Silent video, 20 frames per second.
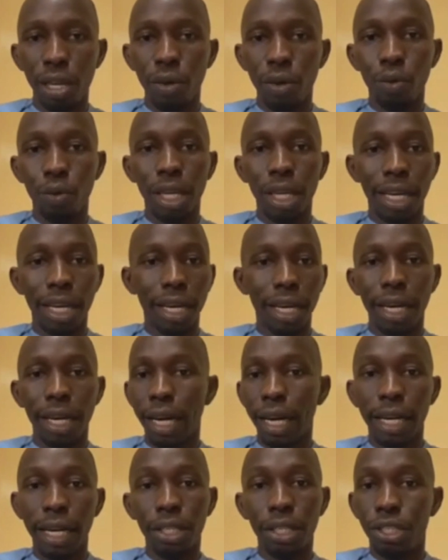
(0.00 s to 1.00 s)
win
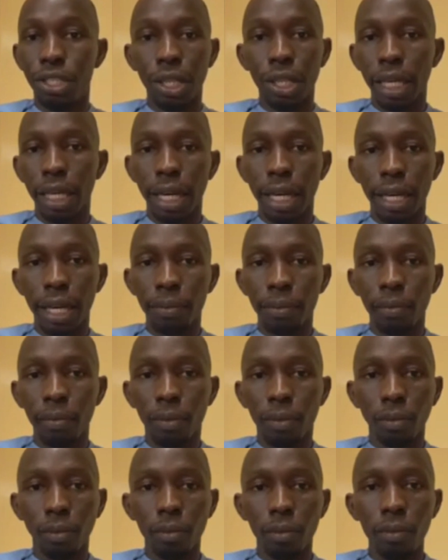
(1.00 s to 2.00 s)
Algeria,
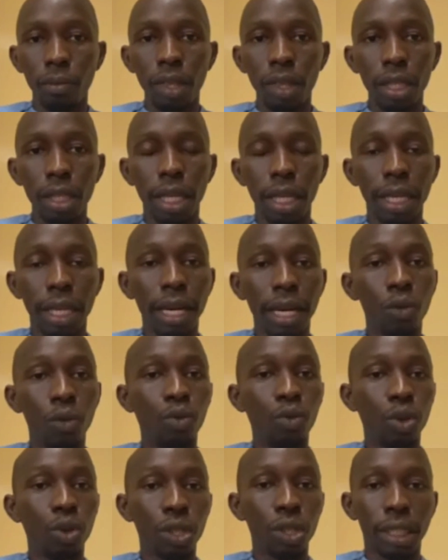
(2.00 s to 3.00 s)
that
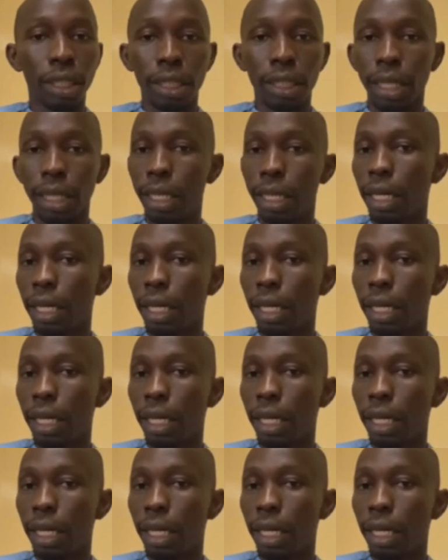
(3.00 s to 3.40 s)
was